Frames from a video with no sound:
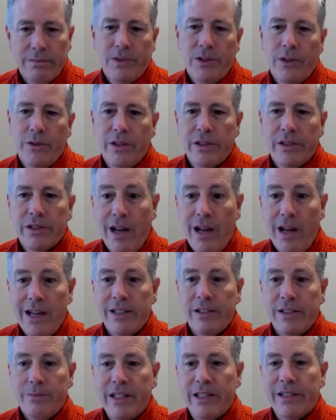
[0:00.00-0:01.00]
So it's
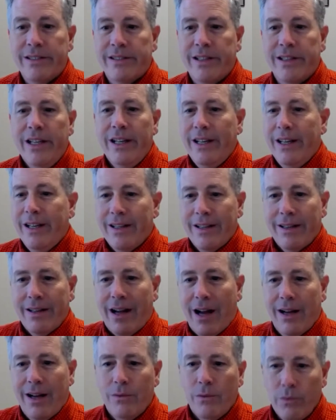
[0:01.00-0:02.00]
nice because
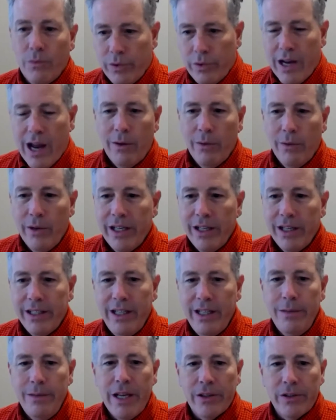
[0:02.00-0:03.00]
now we get an
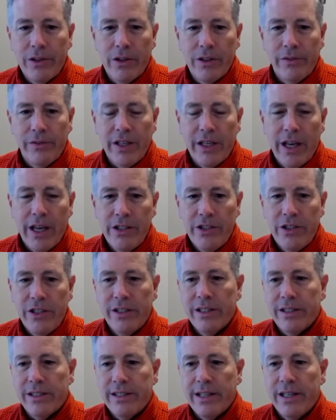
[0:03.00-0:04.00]
email
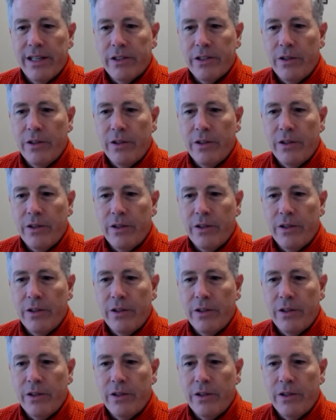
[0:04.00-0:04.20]
notification that says,